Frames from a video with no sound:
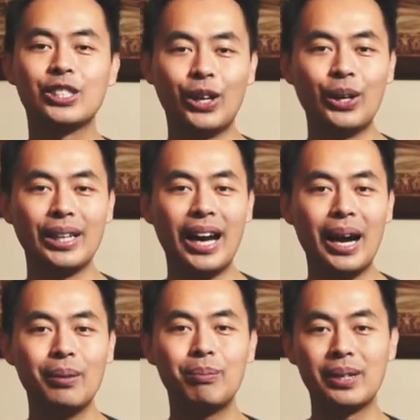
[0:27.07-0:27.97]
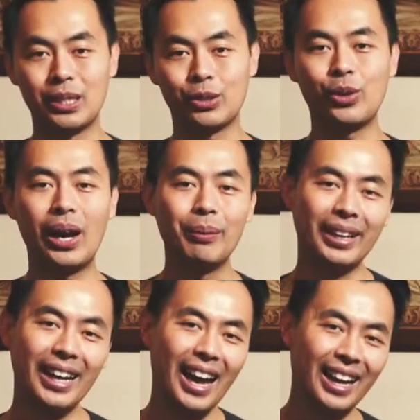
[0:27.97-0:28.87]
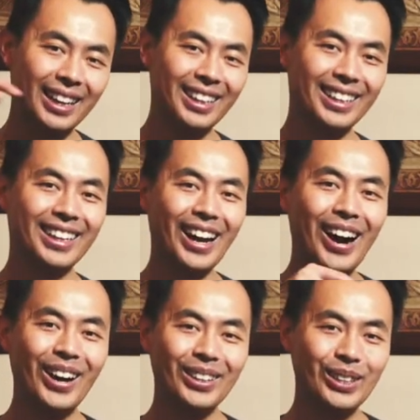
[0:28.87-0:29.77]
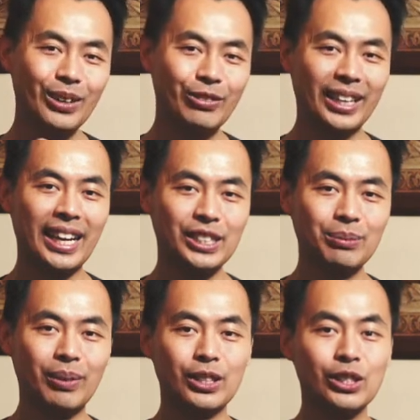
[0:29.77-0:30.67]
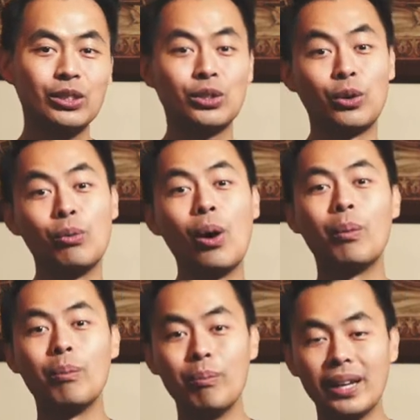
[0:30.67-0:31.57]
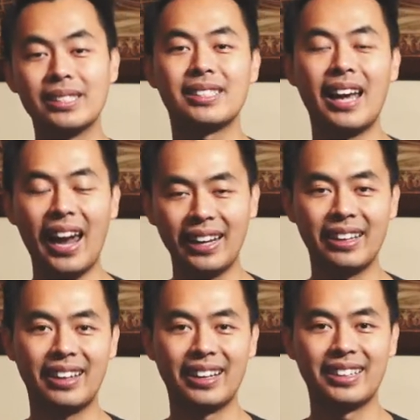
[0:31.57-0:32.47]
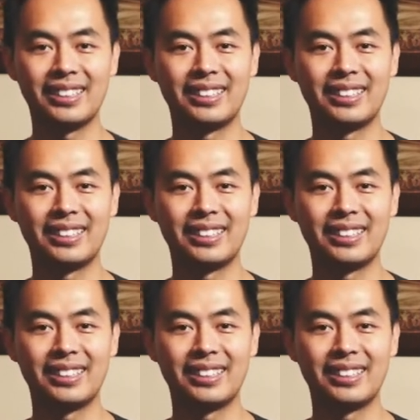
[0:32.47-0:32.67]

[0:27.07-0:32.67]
start now by subscribing and clicking on the notification button so you won't miss anything.